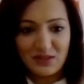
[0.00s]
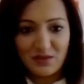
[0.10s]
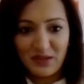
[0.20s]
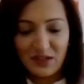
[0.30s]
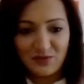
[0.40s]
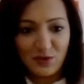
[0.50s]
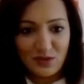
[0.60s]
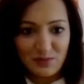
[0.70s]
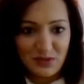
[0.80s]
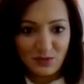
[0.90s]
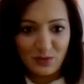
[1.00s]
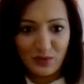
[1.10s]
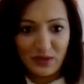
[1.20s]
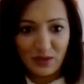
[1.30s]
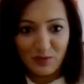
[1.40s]
come out of hospital the
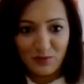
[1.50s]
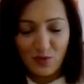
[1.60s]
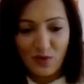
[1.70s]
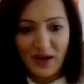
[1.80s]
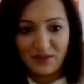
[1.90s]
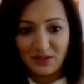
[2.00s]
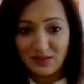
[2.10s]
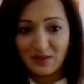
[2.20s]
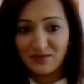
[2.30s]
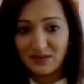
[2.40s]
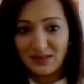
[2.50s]
week before, having suffered